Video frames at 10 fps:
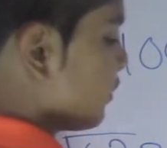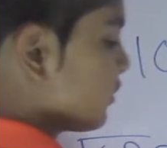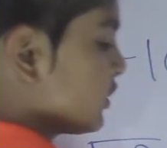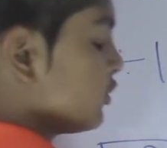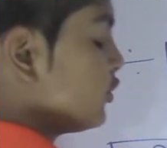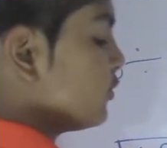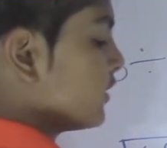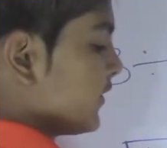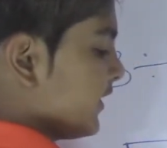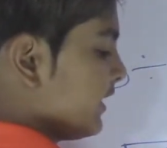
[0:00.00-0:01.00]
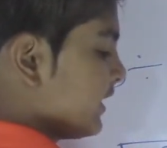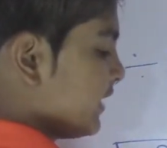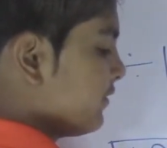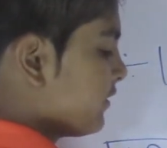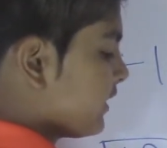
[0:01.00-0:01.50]
goes into 200
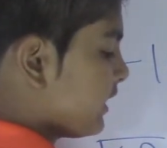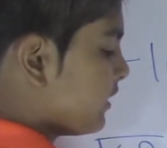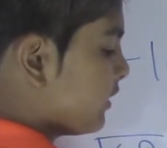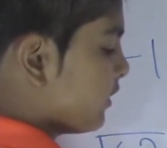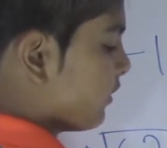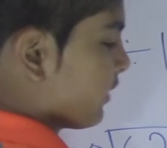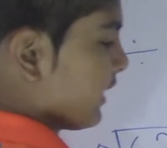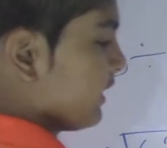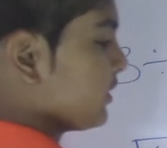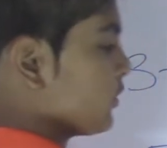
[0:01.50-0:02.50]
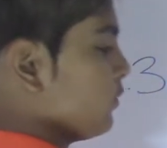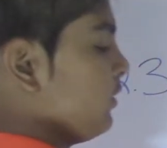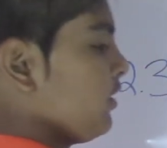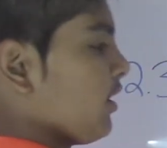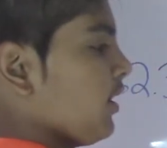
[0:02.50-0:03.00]
evenly. Okay,
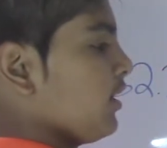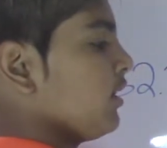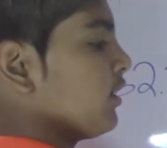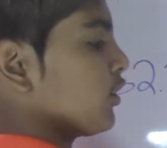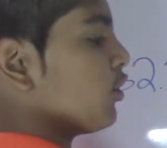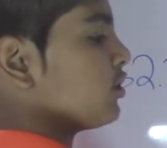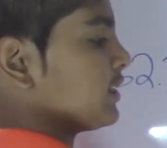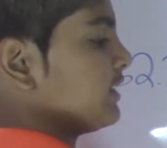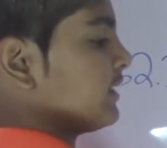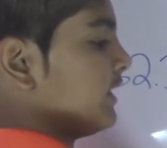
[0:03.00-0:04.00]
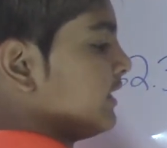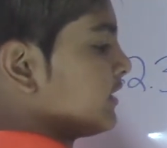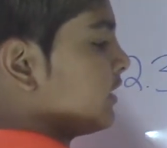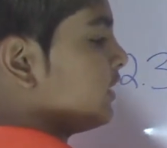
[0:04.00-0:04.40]
so our quotient is